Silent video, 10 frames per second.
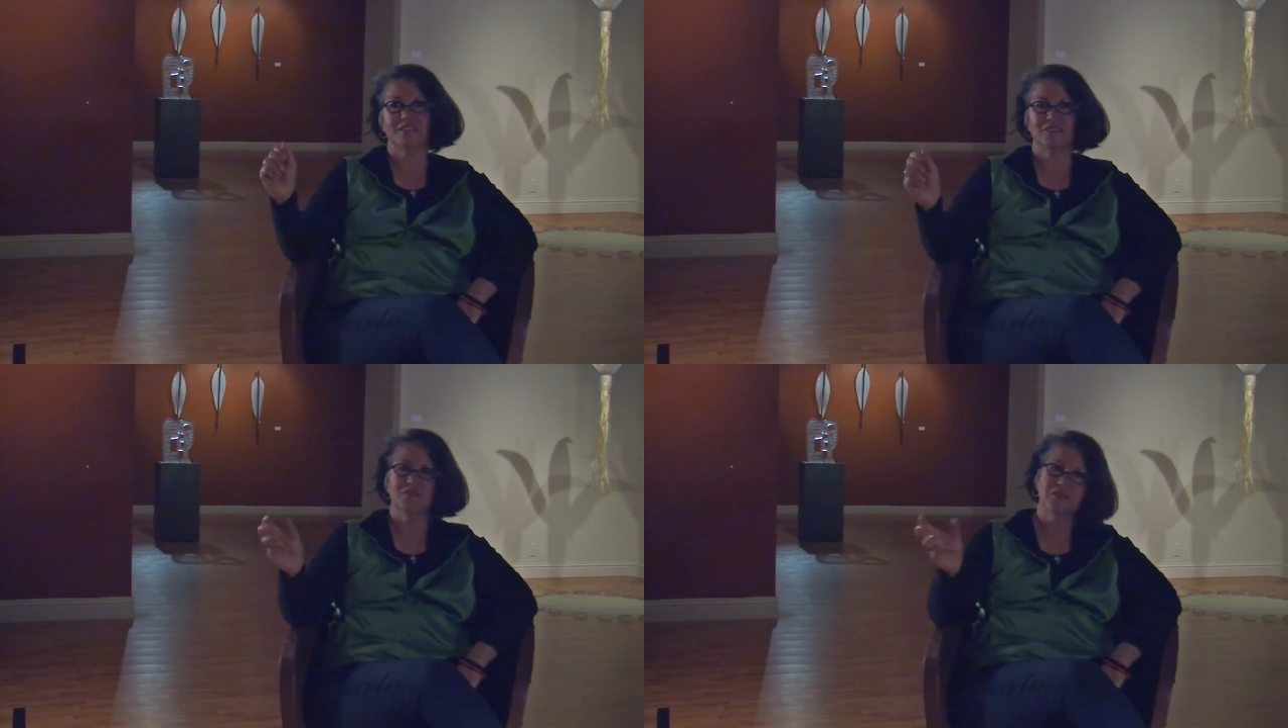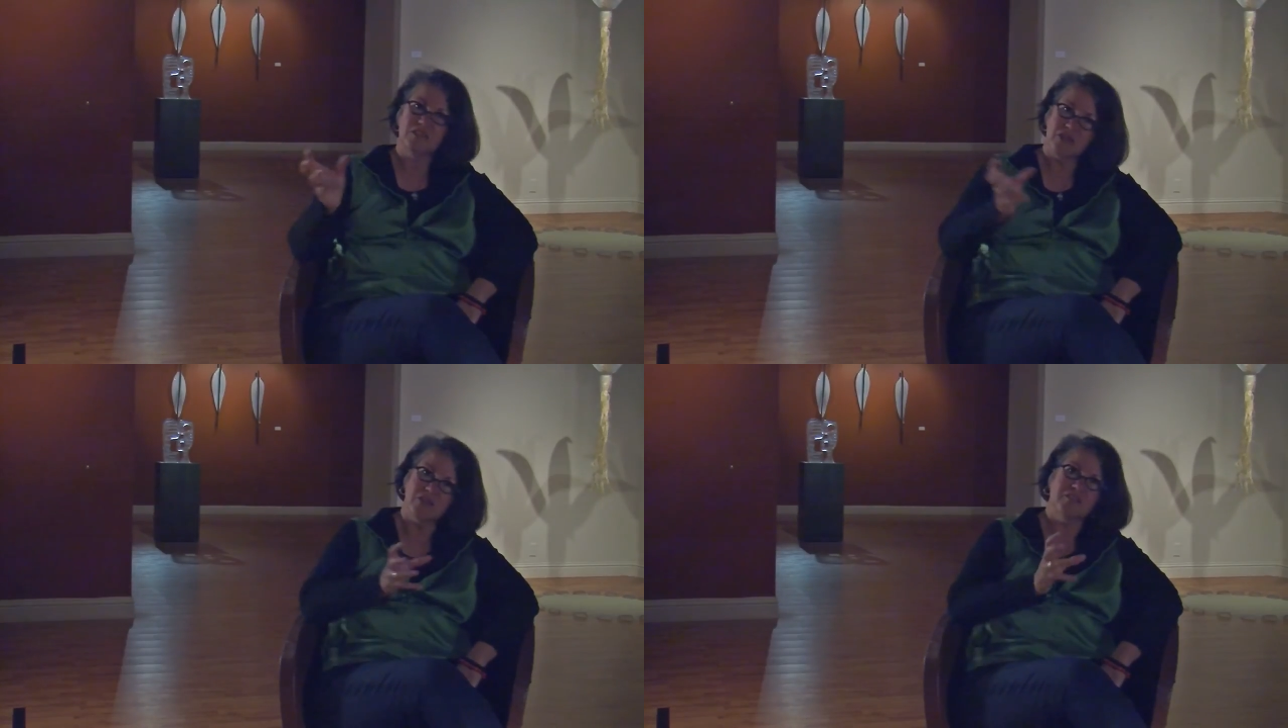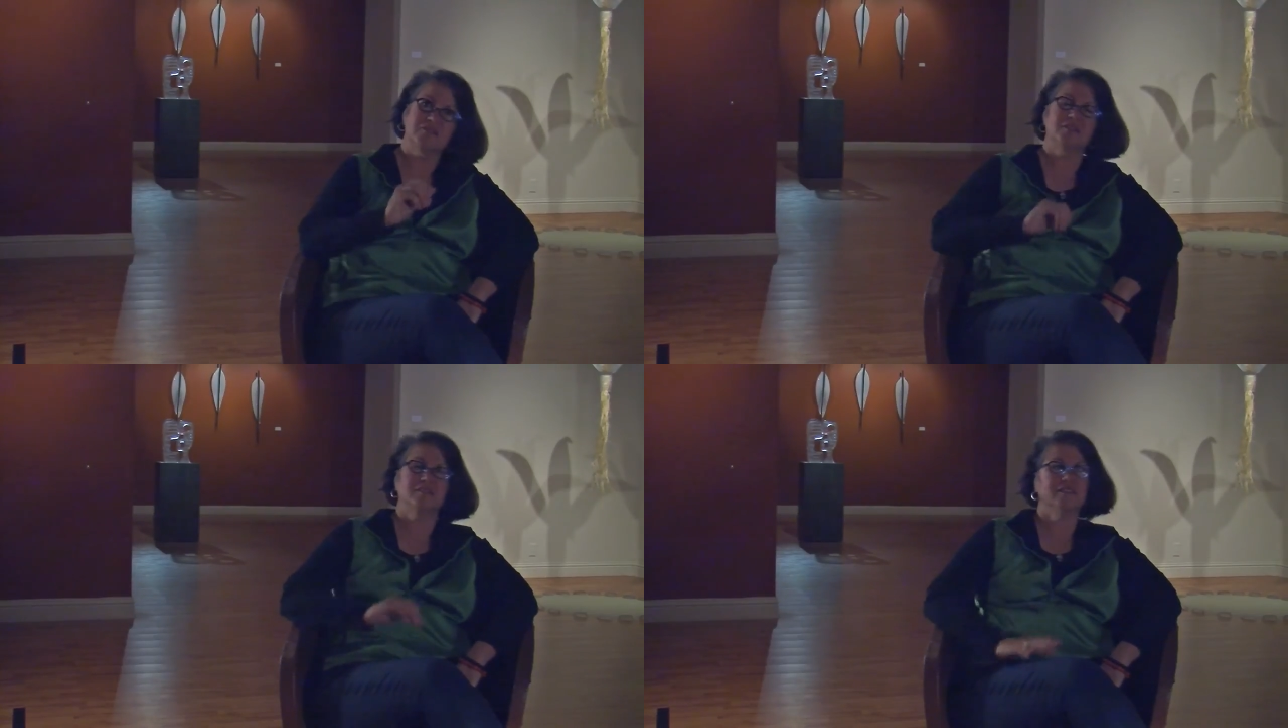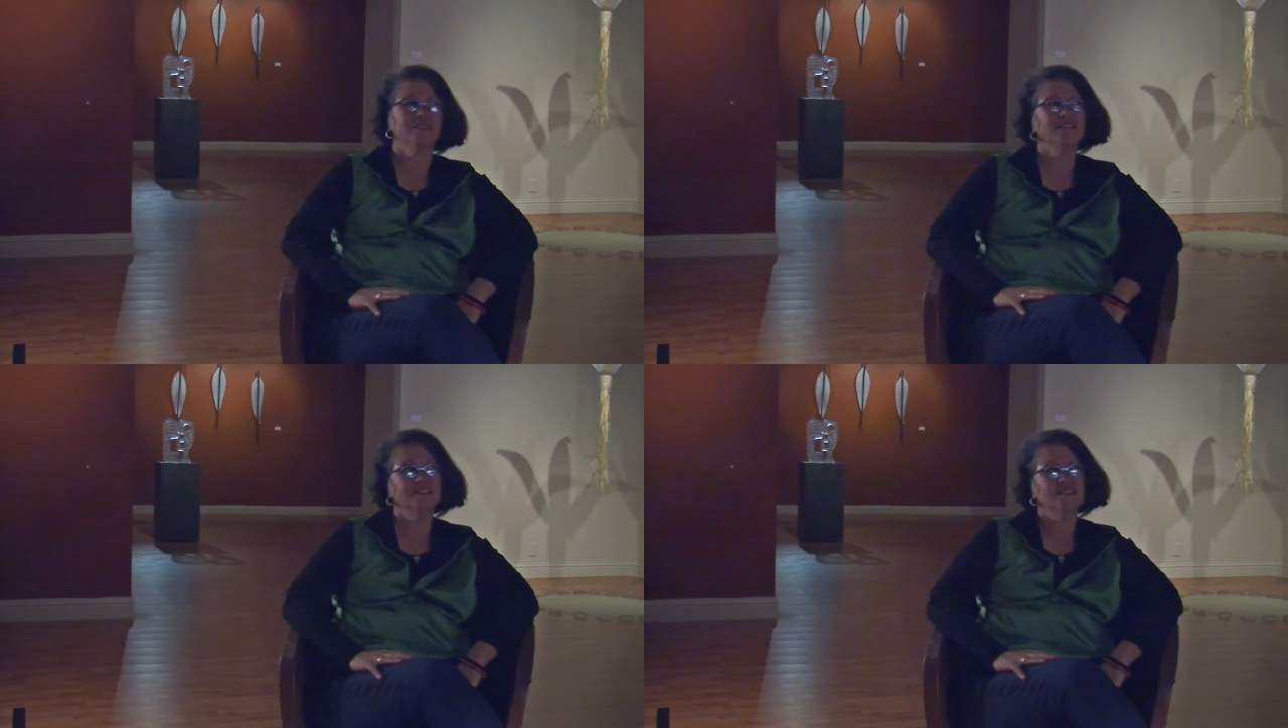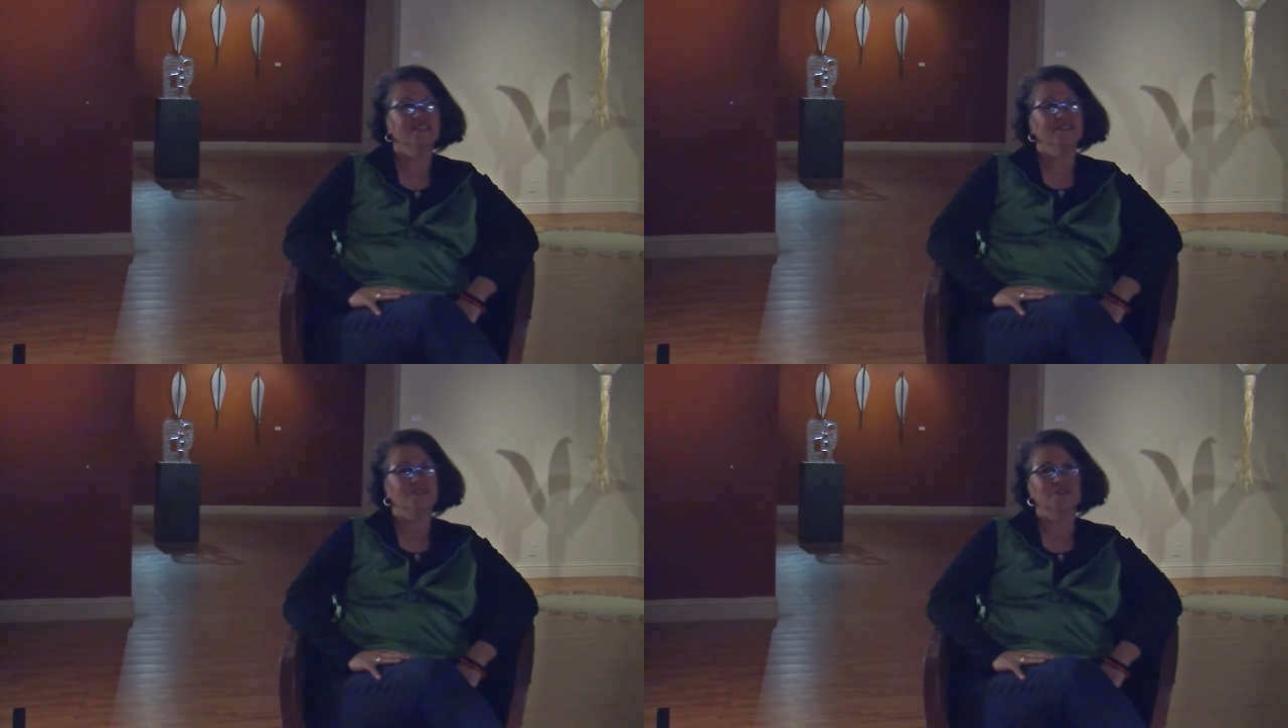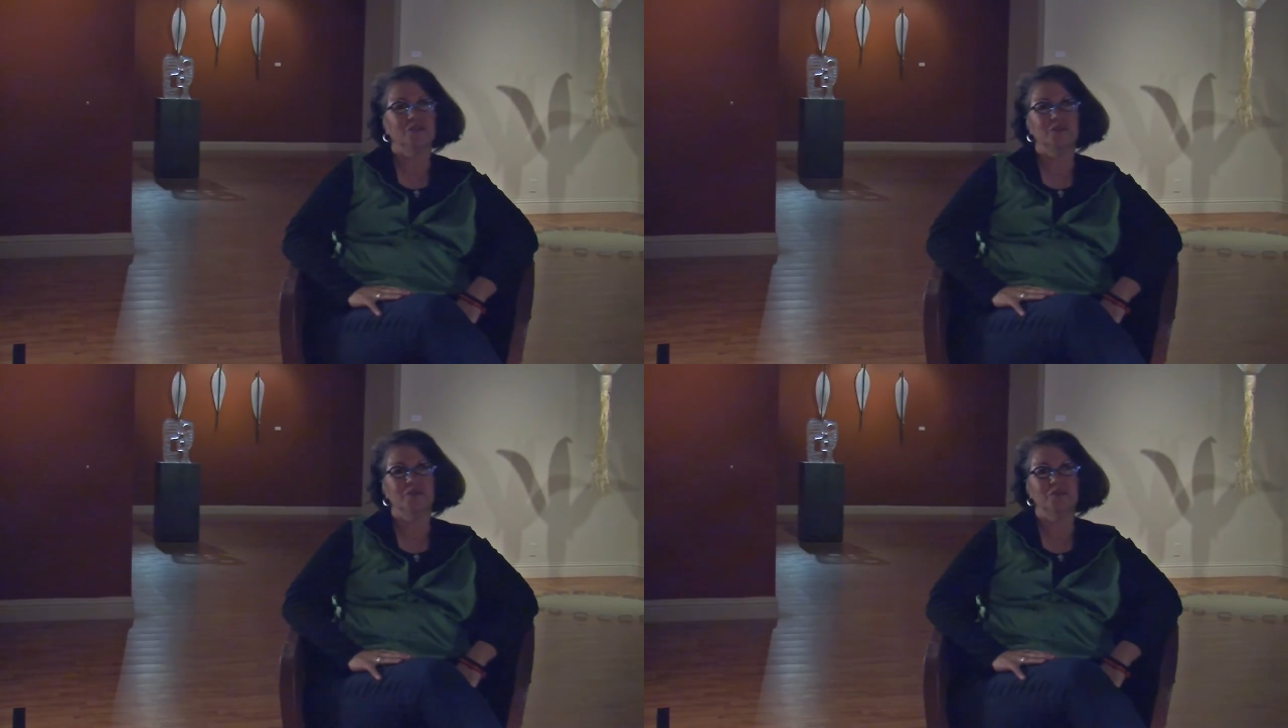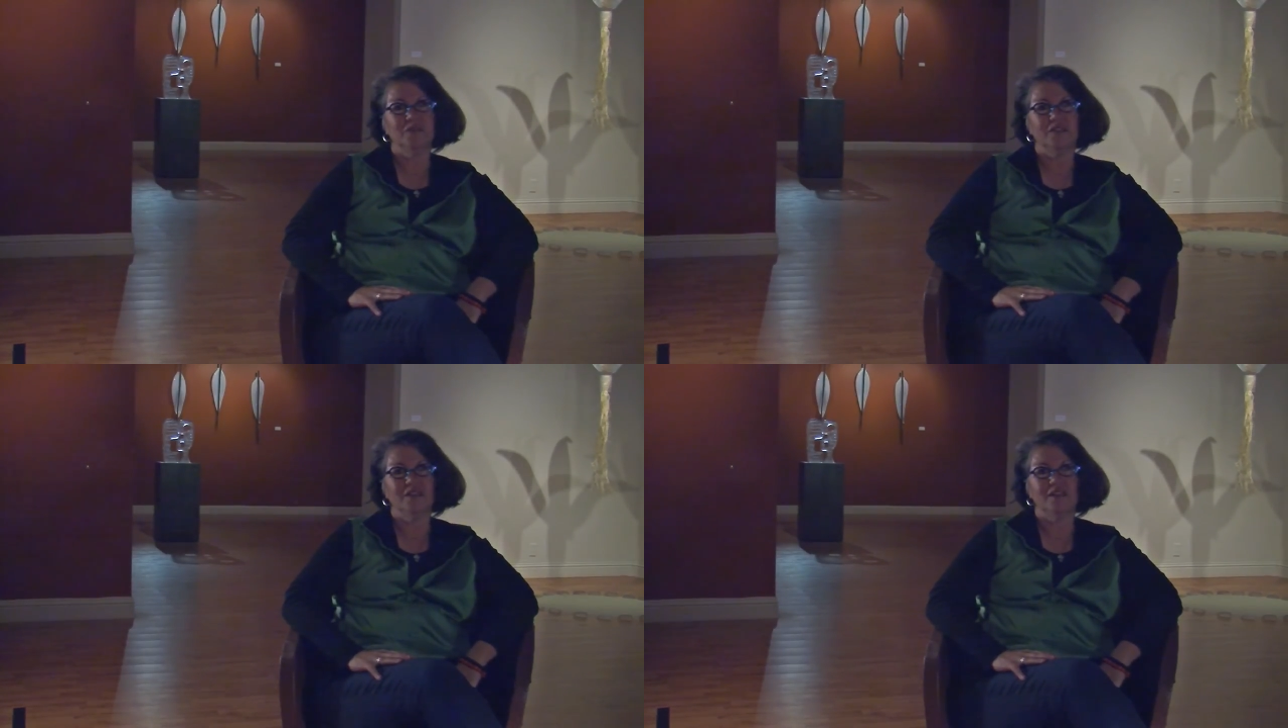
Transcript: You learn differently. So,